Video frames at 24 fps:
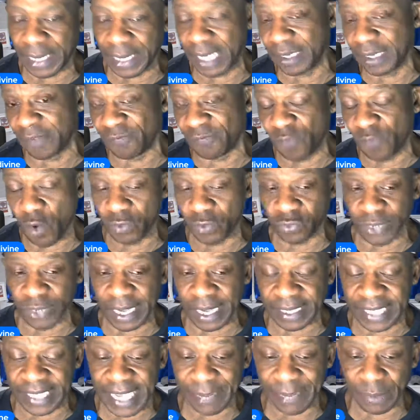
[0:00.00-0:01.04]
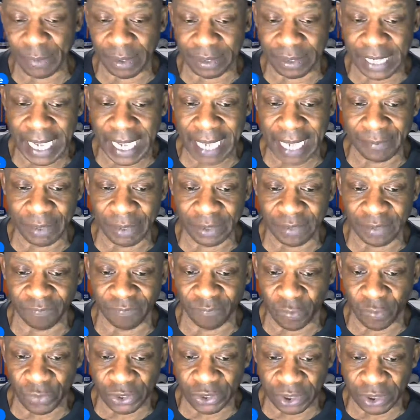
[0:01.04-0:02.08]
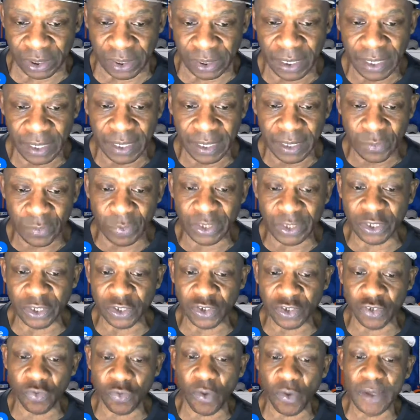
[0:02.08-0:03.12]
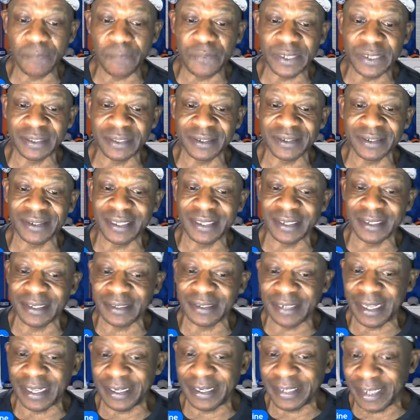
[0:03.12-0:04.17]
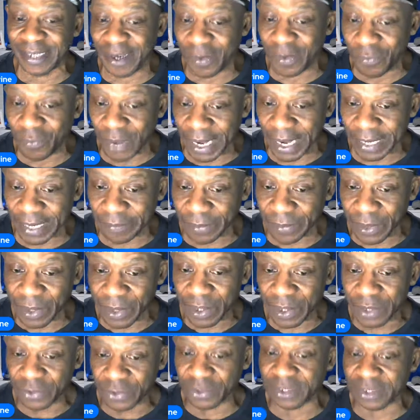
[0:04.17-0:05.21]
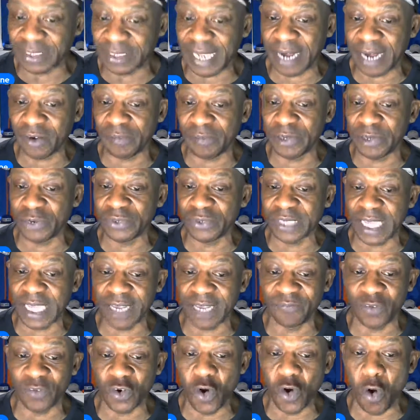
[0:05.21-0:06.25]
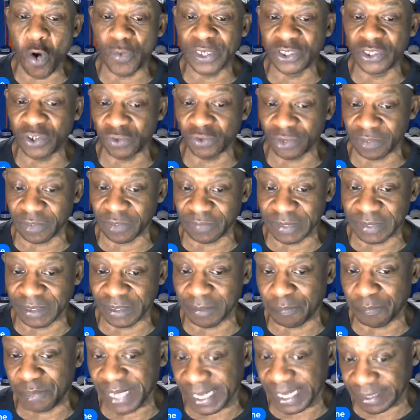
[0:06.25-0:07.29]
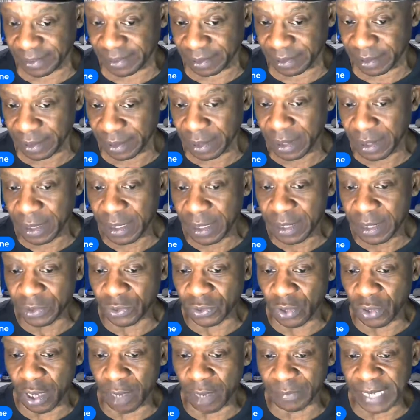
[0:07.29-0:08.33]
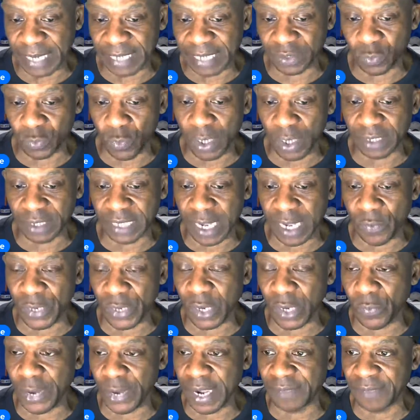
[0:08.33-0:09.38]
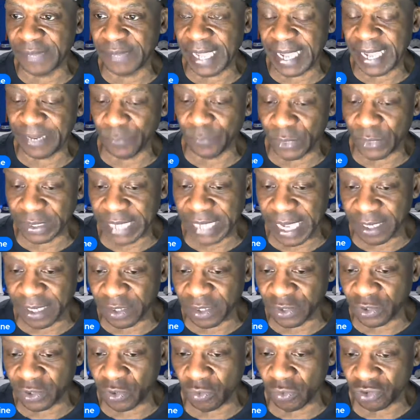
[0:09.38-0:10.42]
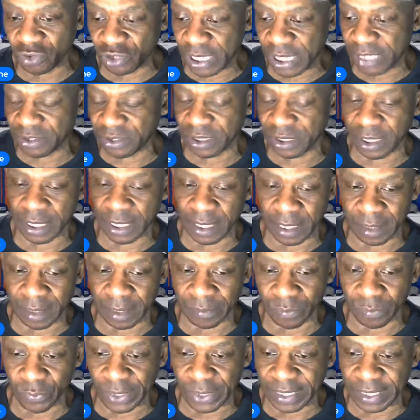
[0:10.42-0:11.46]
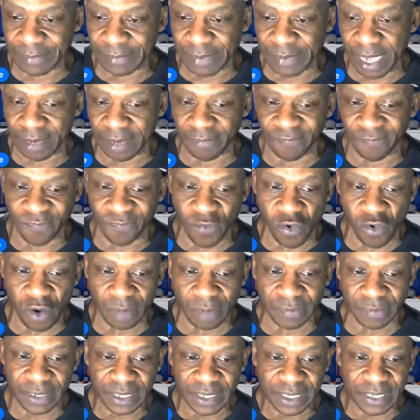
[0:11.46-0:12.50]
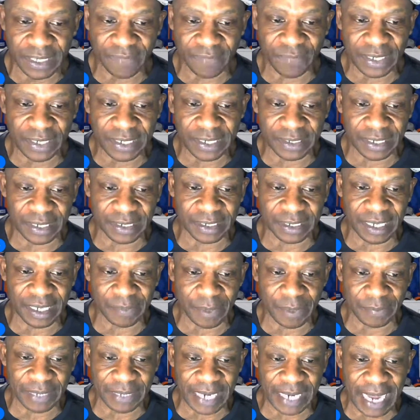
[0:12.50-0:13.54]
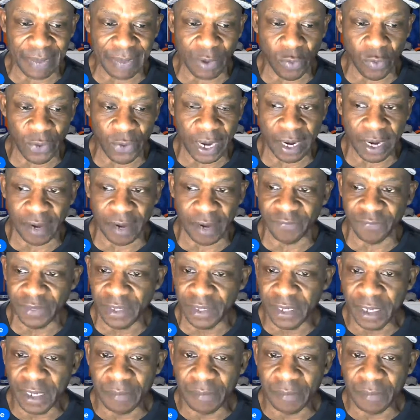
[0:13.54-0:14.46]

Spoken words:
Not that fall through, that came into fruition. Well, the Detroit Pistons sent Delion Wright to the Sacramento Kings for Corey Joseph and some picks. So that's one that we're aware of that went down in the association, and we'll keep y'all informed if anything come up that I'm aware of.